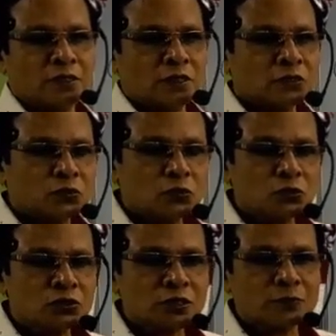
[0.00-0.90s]
The
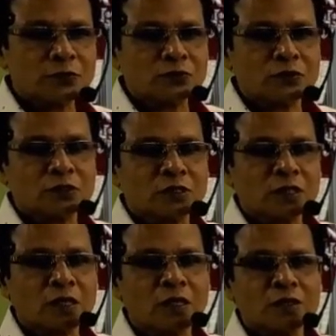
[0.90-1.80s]
two subunits,
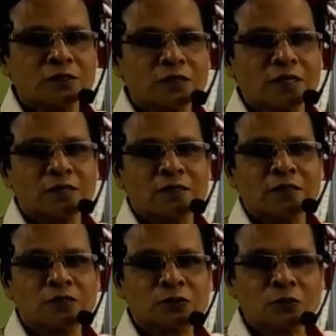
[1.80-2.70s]
the large and
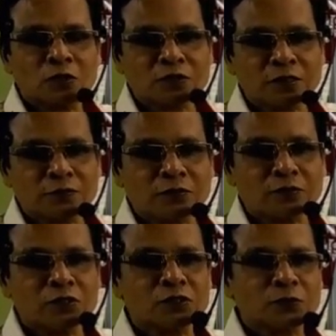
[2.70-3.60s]
the small
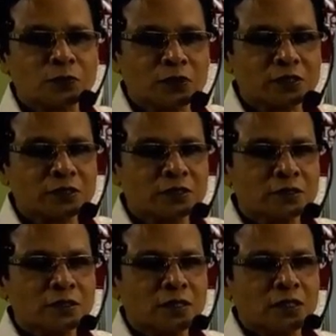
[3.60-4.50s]
subunits, split
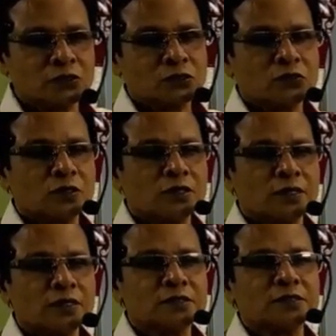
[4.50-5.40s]
and so that
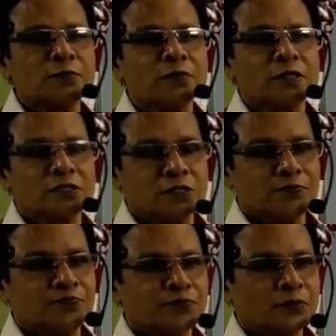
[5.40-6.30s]
they get separated.